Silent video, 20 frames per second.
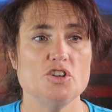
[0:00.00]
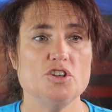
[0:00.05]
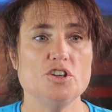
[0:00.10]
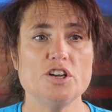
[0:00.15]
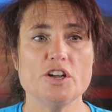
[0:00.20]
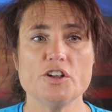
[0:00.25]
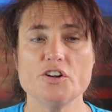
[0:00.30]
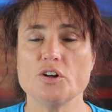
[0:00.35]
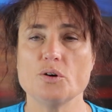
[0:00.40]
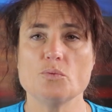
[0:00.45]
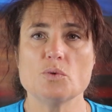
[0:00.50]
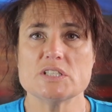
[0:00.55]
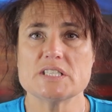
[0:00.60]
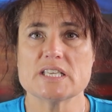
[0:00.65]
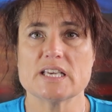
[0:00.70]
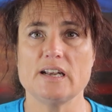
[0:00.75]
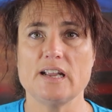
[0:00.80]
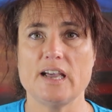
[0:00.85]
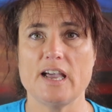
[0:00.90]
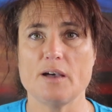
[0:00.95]
You don't know
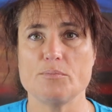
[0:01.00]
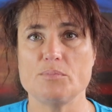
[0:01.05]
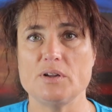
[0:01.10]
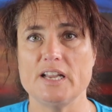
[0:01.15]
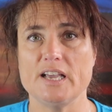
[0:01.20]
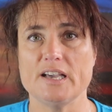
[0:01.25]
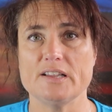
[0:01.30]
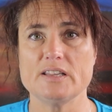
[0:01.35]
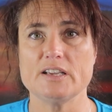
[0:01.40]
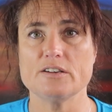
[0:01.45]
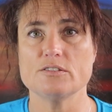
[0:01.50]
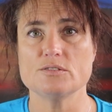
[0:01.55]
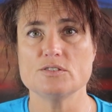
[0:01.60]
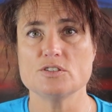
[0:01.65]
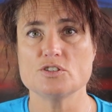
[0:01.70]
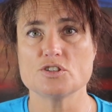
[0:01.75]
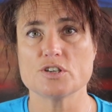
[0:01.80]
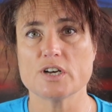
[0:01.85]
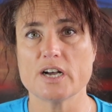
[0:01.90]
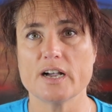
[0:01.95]
what's going to happen out there on
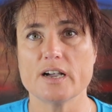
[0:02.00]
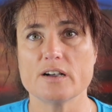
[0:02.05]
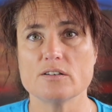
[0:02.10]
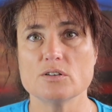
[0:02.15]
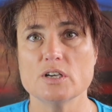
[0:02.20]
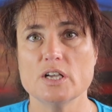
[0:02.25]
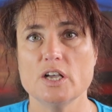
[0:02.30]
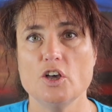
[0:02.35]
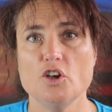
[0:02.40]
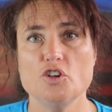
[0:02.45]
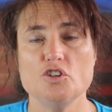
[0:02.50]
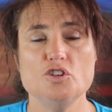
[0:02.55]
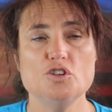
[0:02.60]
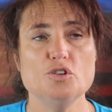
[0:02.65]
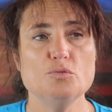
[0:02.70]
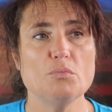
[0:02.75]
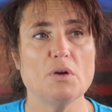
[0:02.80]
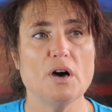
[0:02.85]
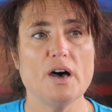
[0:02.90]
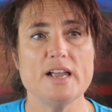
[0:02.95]
the trail.
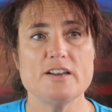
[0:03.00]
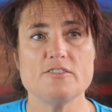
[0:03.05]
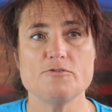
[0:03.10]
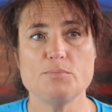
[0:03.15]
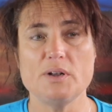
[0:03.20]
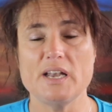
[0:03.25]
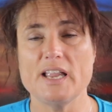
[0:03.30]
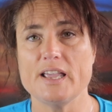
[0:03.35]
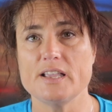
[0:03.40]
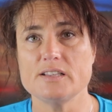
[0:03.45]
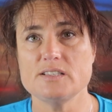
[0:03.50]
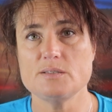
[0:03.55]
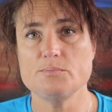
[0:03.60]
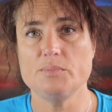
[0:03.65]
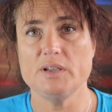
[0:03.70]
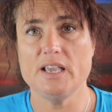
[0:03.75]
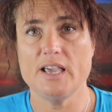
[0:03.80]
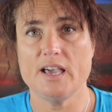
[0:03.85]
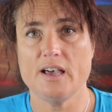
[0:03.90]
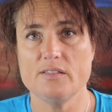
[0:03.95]
You might have planned to
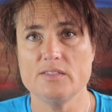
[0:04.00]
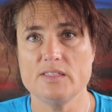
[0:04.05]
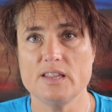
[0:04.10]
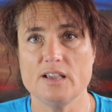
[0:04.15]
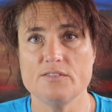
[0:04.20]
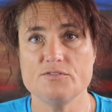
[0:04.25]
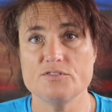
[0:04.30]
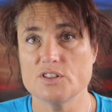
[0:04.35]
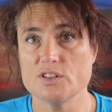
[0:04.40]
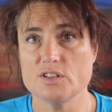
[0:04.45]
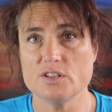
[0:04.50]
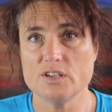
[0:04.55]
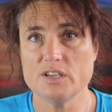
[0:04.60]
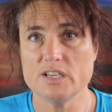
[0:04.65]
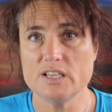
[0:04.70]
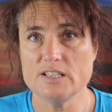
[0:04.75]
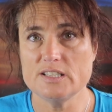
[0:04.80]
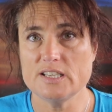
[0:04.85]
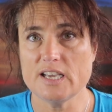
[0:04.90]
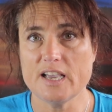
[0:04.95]
be out there for
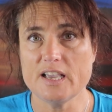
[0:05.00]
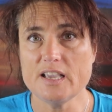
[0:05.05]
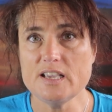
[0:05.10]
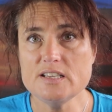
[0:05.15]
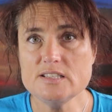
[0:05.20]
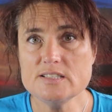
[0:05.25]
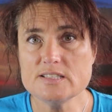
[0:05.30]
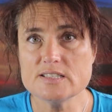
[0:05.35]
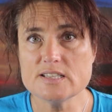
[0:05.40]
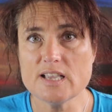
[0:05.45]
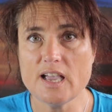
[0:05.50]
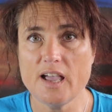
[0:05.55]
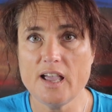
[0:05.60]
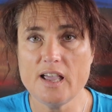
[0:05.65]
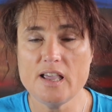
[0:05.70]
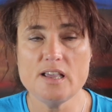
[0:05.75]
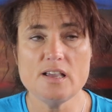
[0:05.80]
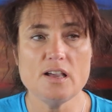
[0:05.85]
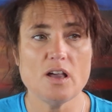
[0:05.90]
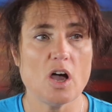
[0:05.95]
30 days,
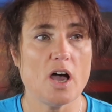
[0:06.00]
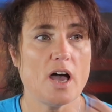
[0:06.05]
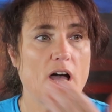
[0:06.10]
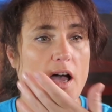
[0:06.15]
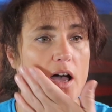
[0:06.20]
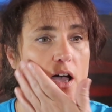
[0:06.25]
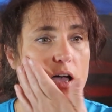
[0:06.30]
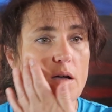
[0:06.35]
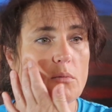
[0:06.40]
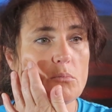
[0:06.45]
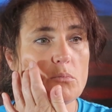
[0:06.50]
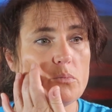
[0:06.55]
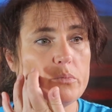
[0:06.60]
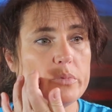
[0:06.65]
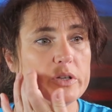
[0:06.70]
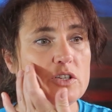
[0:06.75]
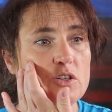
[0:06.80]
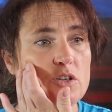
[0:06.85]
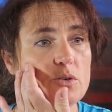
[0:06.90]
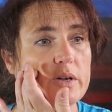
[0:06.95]
say,
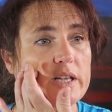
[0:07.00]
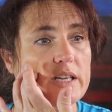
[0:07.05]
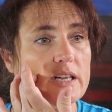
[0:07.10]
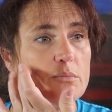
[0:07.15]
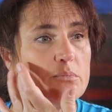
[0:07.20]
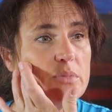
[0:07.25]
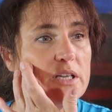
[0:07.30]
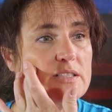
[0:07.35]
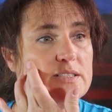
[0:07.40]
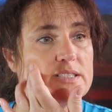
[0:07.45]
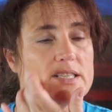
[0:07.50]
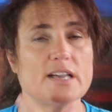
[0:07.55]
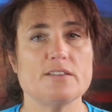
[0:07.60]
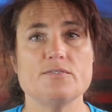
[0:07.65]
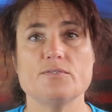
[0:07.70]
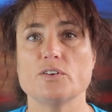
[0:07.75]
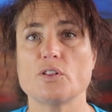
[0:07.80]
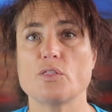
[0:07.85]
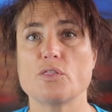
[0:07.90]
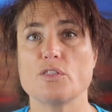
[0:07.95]
but you end up being,
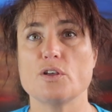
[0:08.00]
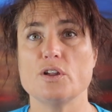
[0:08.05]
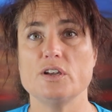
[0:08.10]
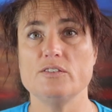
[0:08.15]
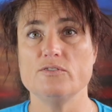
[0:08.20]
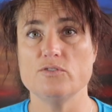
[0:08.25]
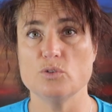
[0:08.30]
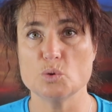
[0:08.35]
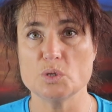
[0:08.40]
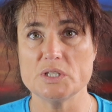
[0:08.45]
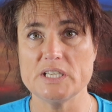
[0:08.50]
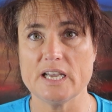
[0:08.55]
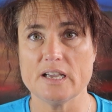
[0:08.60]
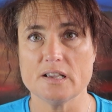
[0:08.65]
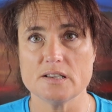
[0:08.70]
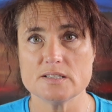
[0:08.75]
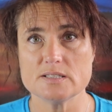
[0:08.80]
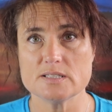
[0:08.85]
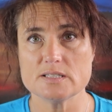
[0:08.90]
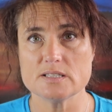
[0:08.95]
say, for 34 days.